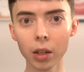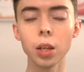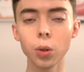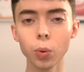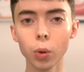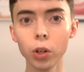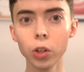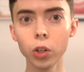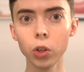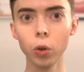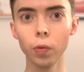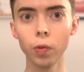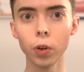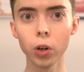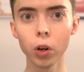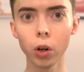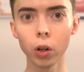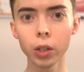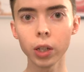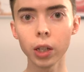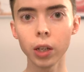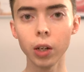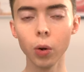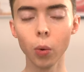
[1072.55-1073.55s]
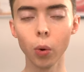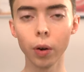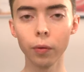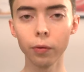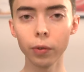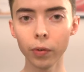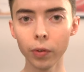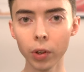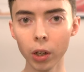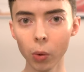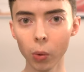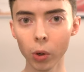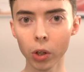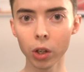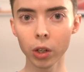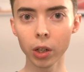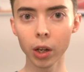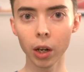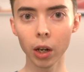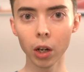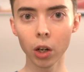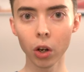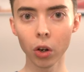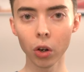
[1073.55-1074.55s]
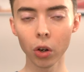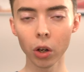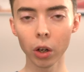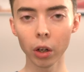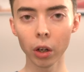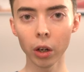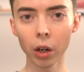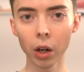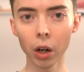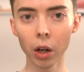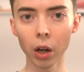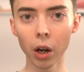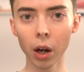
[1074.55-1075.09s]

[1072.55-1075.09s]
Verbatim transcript: as well as Uvinul T150, which is a good